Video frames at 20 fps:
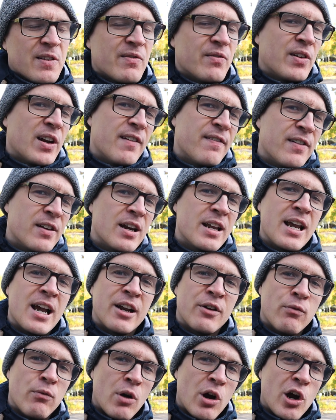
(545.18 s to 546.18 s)
definitely
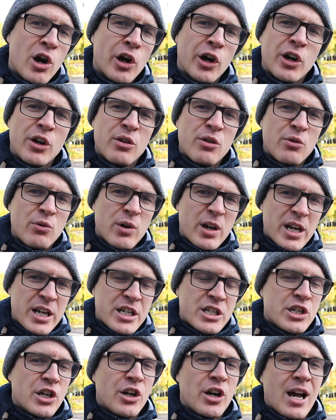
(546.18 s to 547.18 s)
at work,
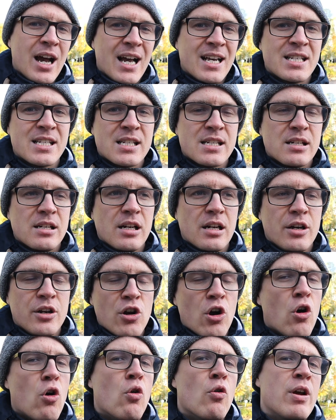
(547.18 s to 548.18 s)
religion has
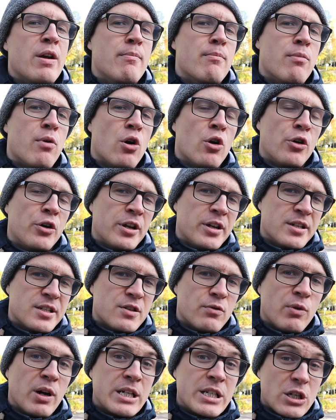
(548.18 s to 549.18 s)
no
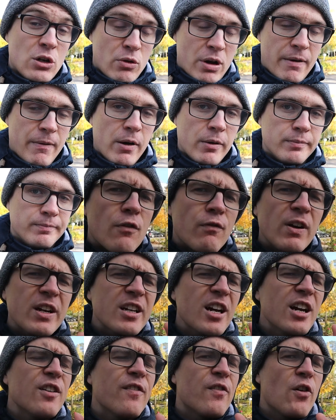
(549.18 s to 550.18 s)
importance whatsoever. What
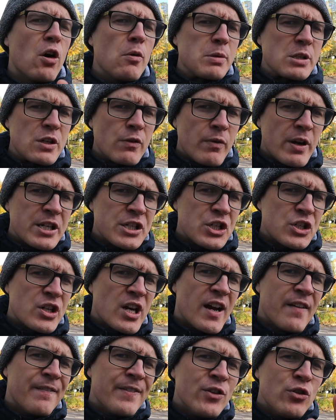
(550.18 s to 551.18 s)
kind of observations
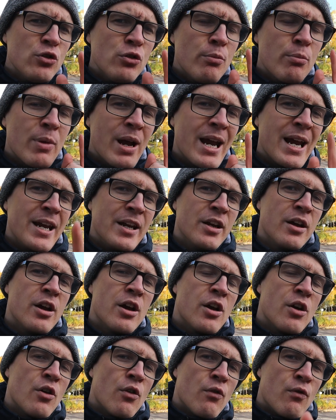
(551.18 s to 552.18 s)
have you made
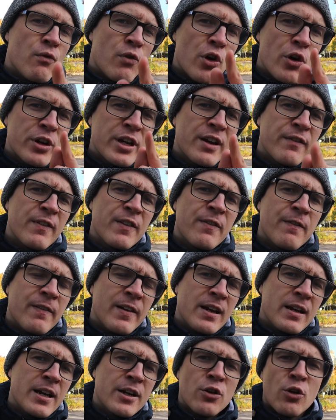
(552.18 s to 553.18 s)
working with
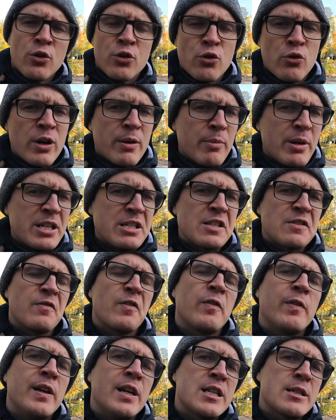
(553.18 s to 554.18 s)
Finland or doing business
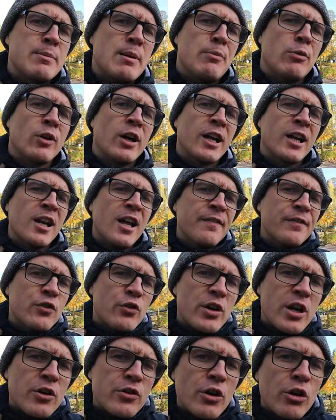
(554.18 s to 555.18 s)
with Finnish people? I'd love to
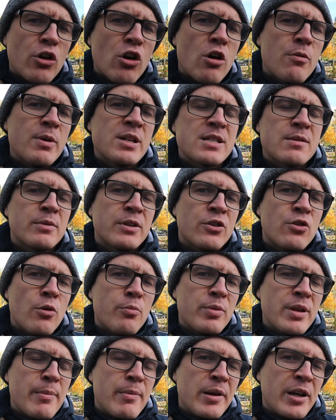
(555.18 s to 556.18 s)
hear your comments. Drop
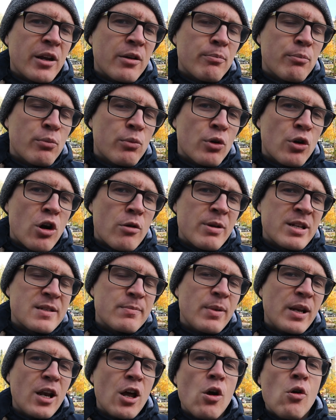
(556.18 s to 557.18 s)
them in the comments
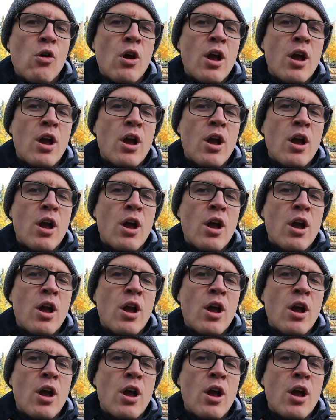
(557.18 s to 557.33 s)
below,